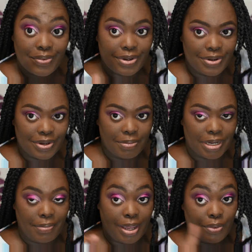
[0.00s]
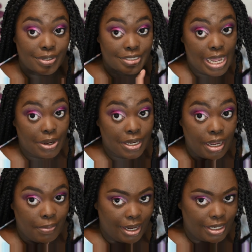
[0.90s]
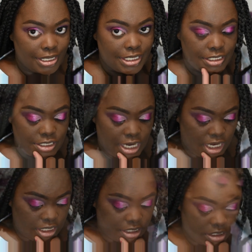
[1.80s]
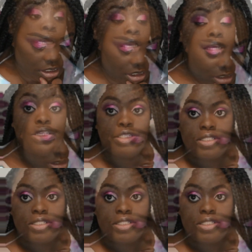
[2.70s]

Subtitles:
I'm gonna come back and we're gonna talk about these shadows.